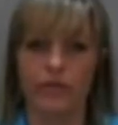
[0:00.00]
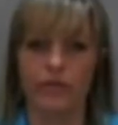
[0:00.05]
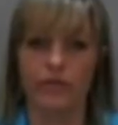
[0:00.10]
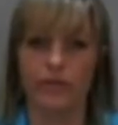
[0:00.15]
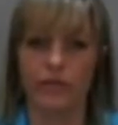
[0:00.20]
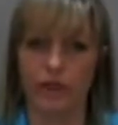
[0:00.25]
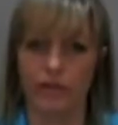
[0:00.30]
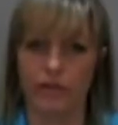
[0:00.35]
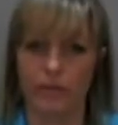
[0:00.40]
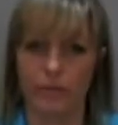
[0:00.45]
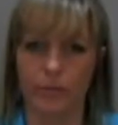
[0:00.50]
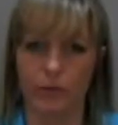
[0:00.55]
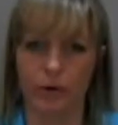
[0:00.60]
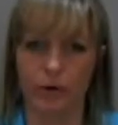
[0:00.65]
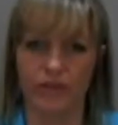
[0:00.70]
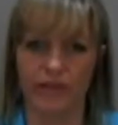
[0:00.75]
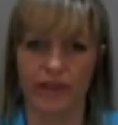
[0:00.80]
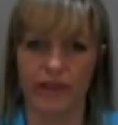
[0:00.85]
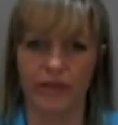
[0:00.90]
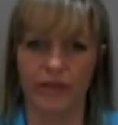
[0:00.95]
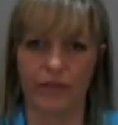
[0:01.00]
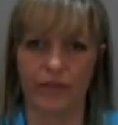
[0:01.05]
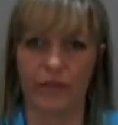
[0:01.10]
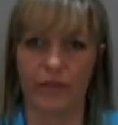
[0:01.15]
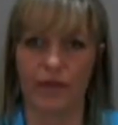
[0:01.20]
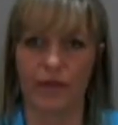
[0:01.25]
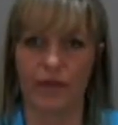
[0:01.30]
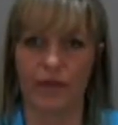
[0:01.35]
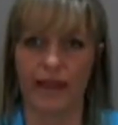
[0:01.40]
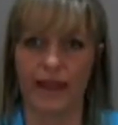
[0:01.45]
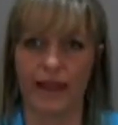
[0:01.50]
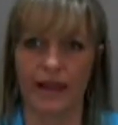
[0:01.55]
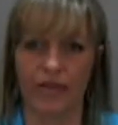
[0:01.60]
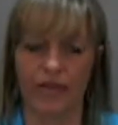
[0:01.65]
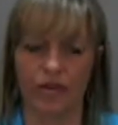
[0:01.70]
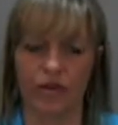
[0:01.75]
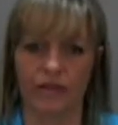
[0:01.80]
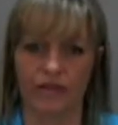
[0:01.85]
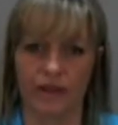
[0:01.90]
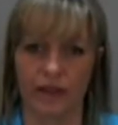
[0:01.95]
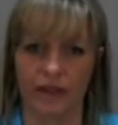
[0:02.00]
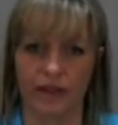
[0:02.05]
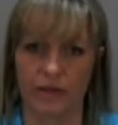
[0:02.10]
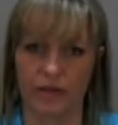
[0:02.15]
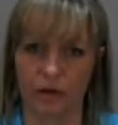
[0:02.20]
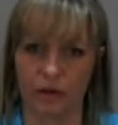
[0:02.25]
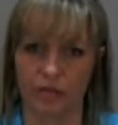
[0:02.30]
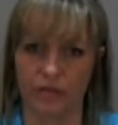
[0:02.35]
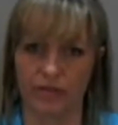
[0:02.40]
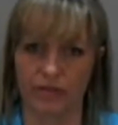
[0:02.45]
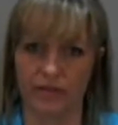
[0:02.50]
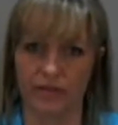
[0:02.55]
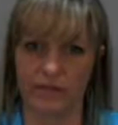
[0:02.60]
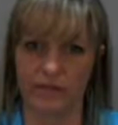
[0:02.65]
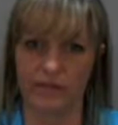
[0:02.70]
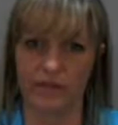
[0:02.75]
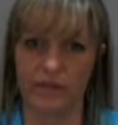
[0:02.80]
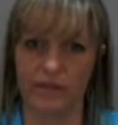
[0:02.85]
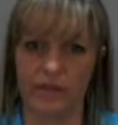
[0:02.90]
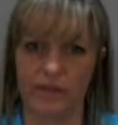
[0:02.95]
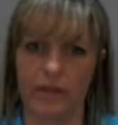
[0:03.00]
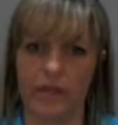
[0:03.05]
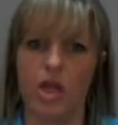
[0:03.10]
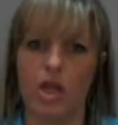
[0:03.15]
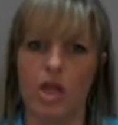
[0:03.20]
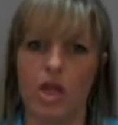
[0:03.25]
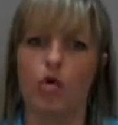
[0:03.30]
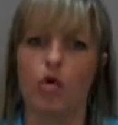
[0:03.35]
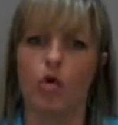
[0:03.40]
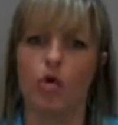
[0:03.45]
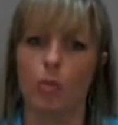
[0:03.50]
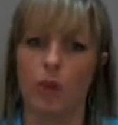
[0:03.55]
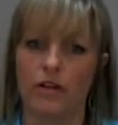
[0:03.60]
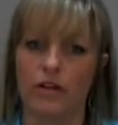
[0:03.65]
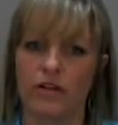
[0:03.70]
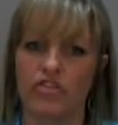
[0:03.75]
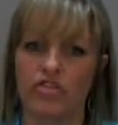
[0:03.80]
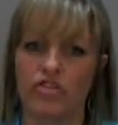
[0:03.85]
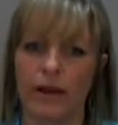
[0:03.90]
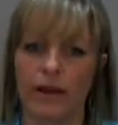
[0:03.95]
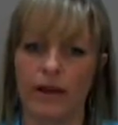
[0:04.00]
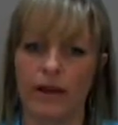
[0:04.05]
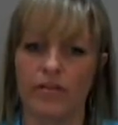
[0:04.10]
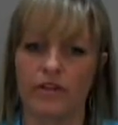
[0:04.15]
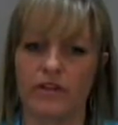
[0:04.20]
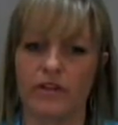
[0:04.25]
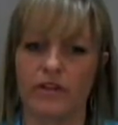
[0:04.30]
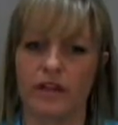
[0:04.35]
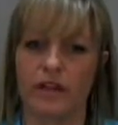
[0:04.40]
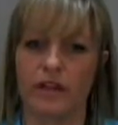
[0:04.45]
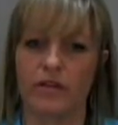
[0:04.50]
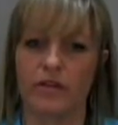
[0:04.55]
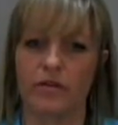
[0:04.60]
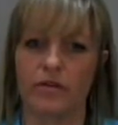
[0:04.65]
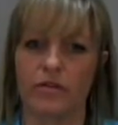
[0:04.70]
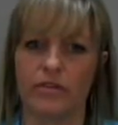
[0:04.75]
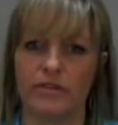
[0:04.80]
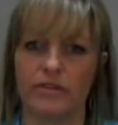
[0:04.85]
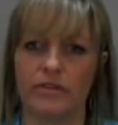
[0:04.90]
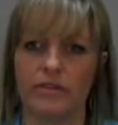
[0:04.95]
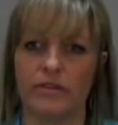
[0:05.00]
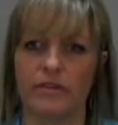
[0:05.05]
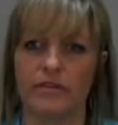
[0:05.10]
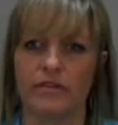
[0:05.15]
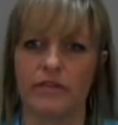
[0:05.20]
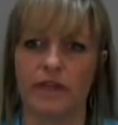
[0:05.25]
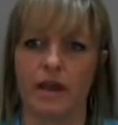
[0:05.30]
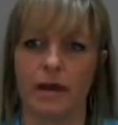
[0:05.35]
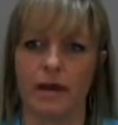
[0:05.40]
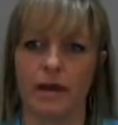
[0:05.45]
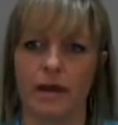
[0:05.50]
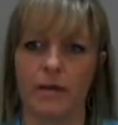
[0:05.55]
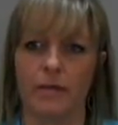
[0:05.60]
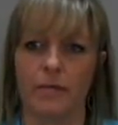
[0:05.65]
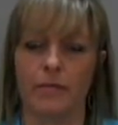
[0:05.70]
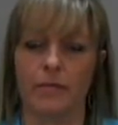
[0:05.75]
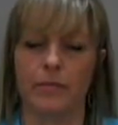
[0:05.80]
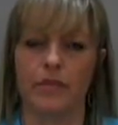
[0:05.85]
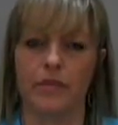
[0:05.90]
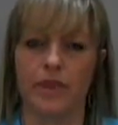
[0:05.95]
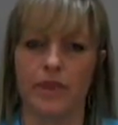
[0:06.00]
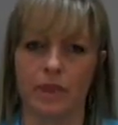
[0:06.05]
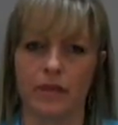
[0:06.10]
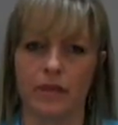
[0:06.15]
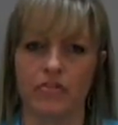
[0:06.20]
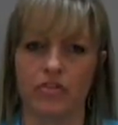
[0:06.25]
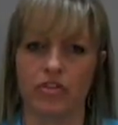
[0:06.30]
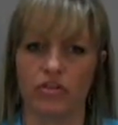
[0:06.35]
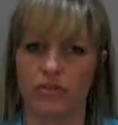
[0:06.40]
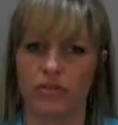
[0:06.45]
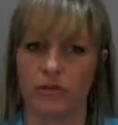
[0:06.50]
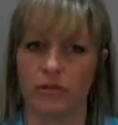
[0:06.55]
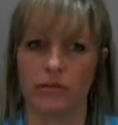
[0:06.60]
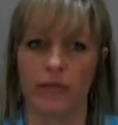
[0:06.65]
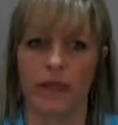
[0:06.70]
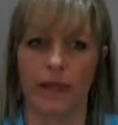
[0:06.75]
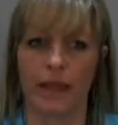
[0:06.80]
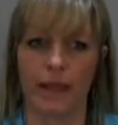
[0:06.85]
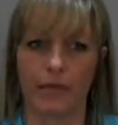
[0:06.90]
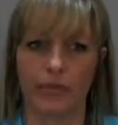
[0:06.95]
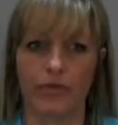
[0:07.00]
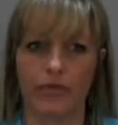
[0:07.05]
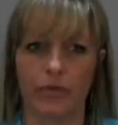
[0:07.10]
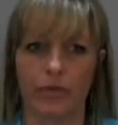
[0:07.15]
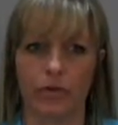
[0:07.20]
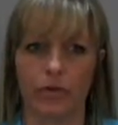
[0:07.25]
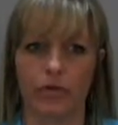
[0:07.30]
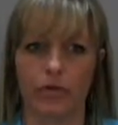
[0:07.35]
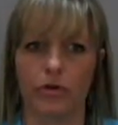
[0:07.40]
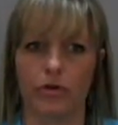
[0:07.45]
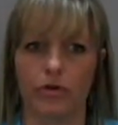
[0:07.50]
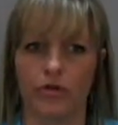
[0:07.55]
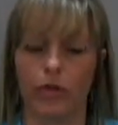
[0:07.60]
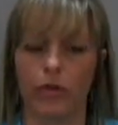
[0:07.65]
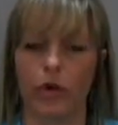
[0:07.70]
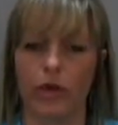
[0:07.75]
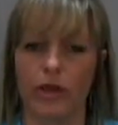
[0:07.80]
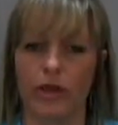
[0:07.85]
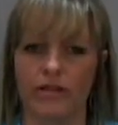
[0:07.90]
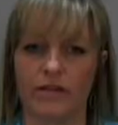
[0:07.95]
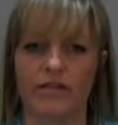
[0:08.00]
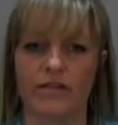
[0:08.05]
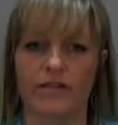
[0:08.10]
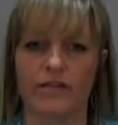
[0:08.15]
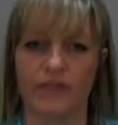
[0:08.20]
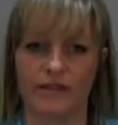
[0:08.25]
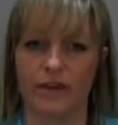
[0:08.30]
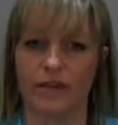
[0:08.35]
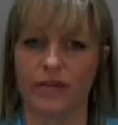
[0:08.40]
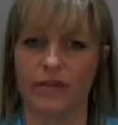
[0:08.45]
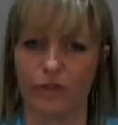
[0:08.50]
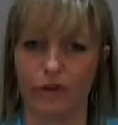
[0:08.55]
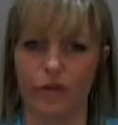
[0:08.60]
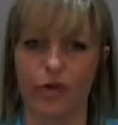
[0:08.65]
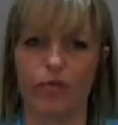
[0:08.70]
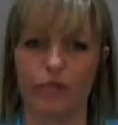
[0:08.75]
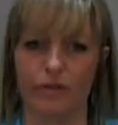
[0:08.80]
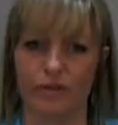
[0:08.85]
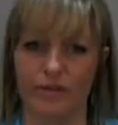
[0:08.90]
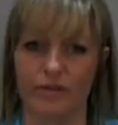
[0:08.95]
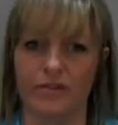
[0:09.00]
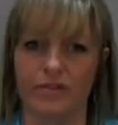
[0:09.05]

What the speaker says: of all, it's important to have an accurate diagnosis. Once you have the diagnosis, then just absolute avoidance of gluten,